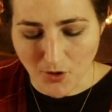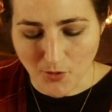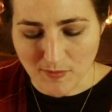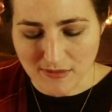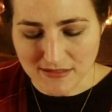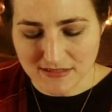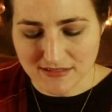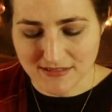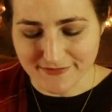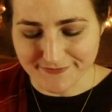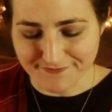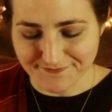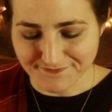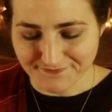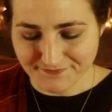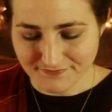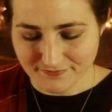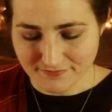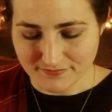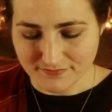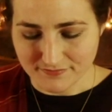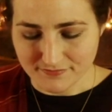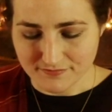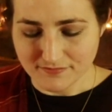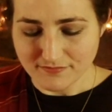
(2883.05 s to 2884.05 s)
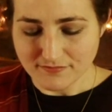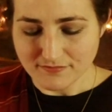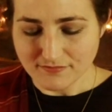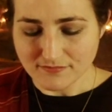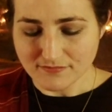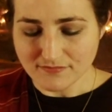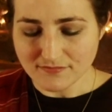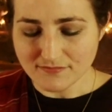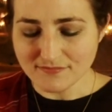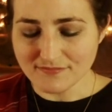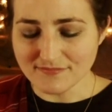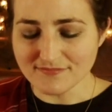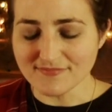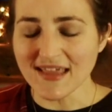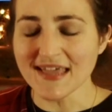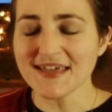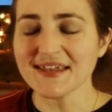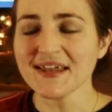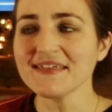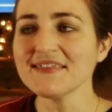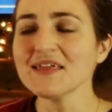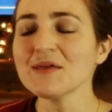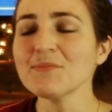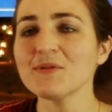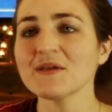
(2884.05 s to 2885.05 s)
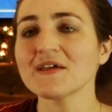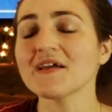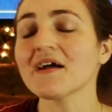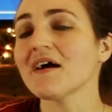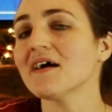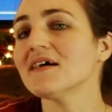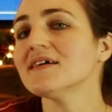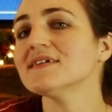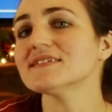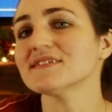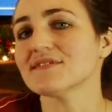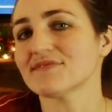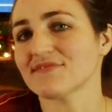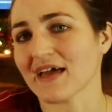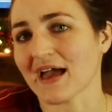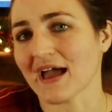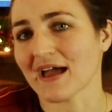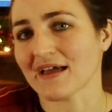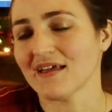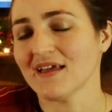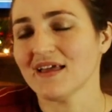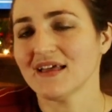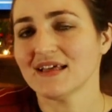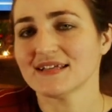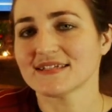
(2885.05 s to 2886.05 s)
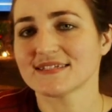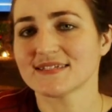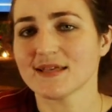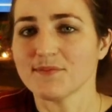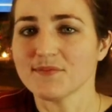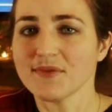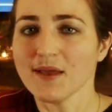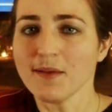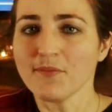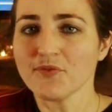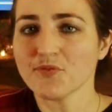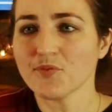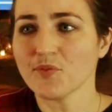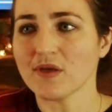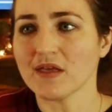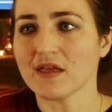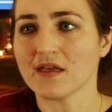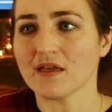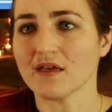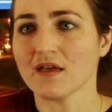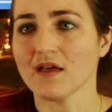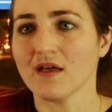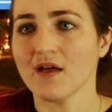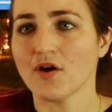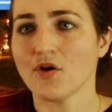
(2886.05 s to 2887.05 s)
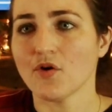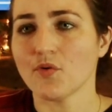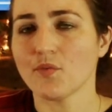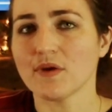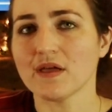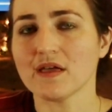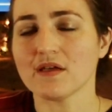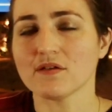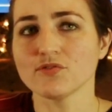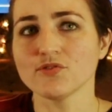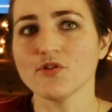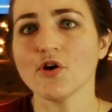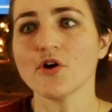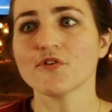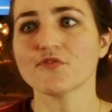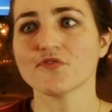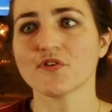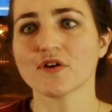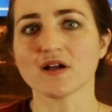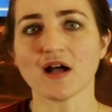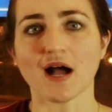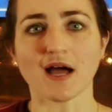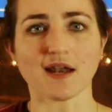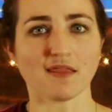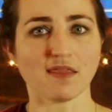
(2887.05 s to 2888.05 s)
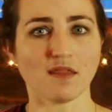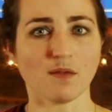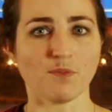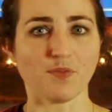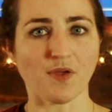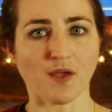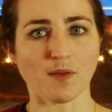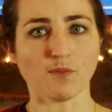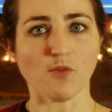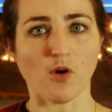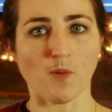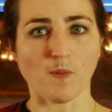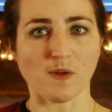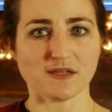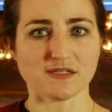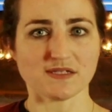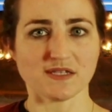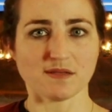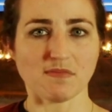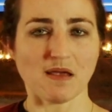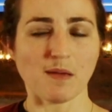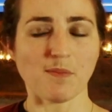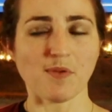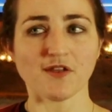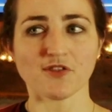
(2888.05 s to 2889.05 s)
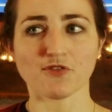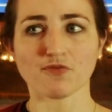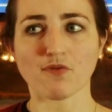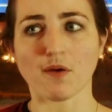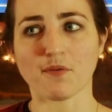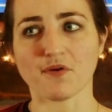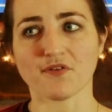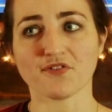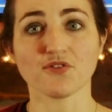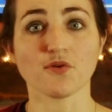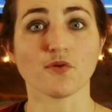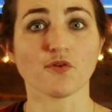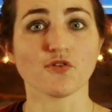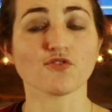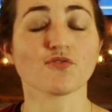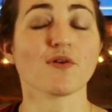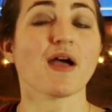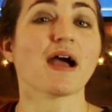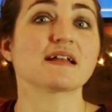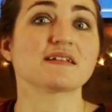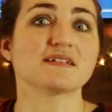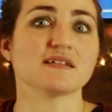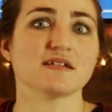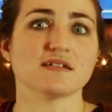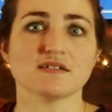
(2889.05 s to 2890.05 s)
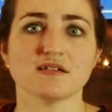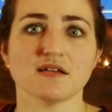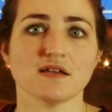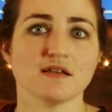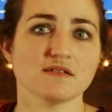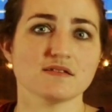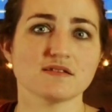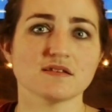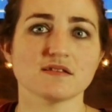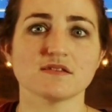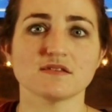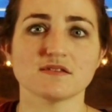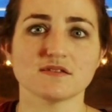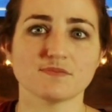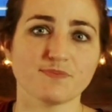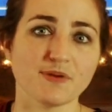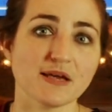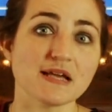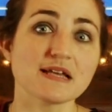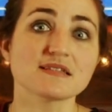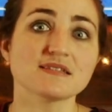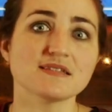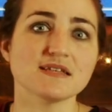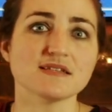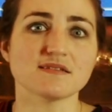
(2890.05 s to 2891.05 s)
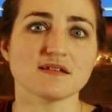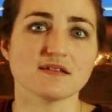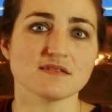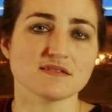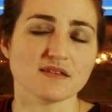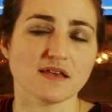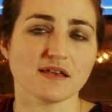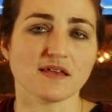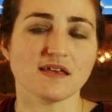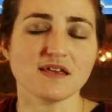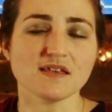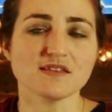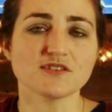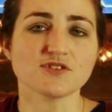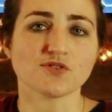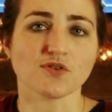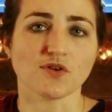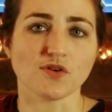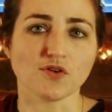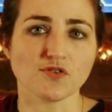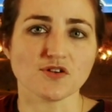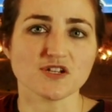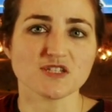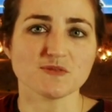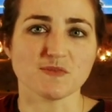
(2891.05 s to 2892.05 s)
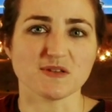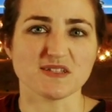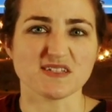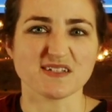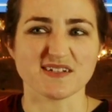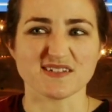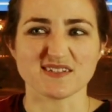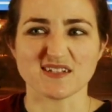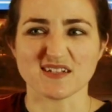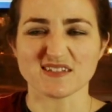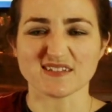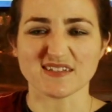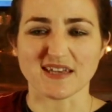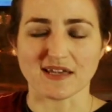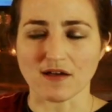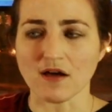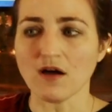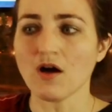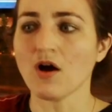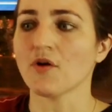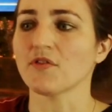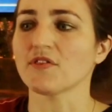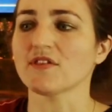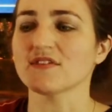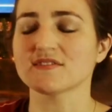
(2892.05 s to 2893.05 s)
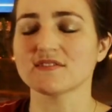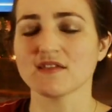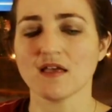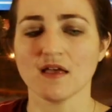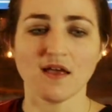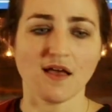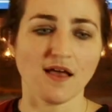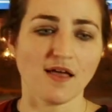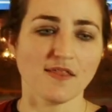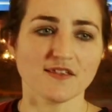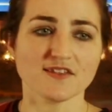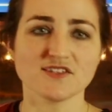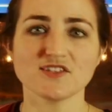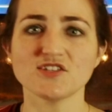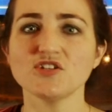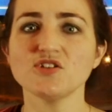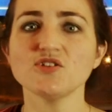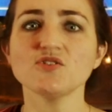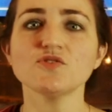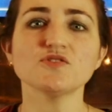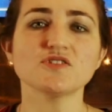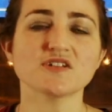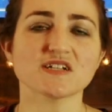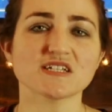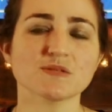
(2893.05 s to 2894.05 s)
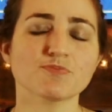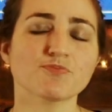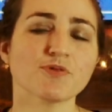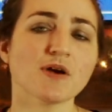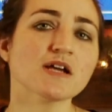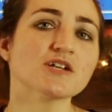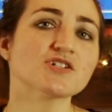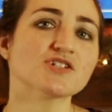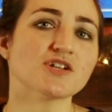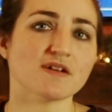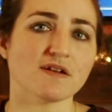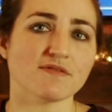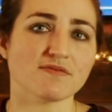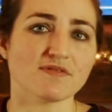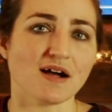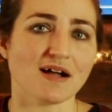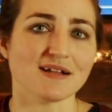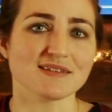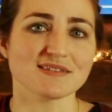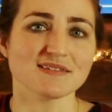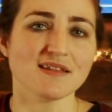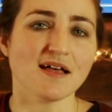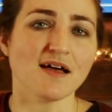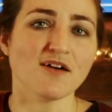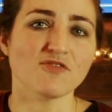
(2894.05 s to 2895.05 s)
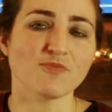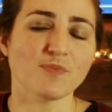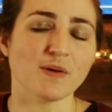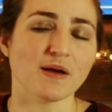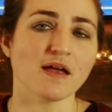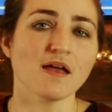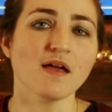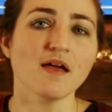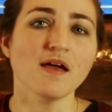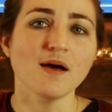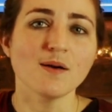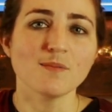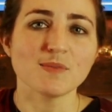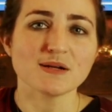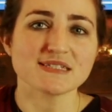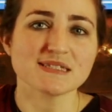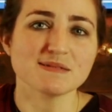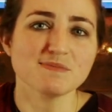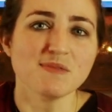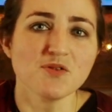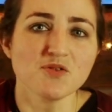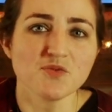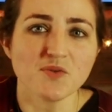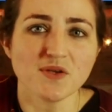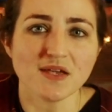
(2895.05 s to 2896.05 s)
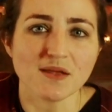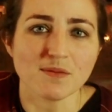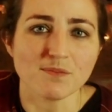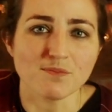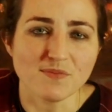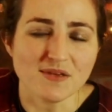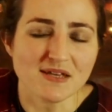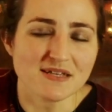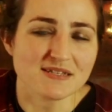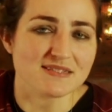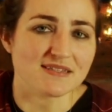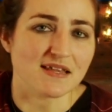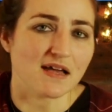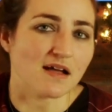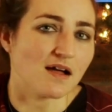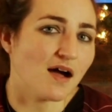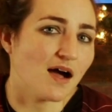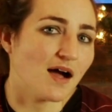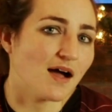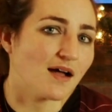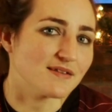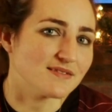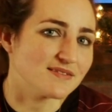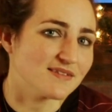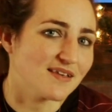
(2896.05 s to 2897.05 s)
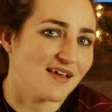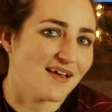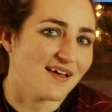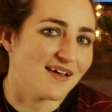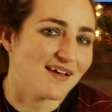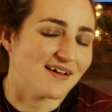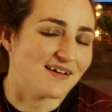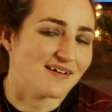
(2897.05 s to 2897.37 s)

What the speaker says: moments. And I think because of that, sometimes we look for God in the big moments, and maybe it's why we're so attracted to these big seasons like Easter and Christmas, because it's like, oh, this huge expression of God's love. But sometimes we can miss that God's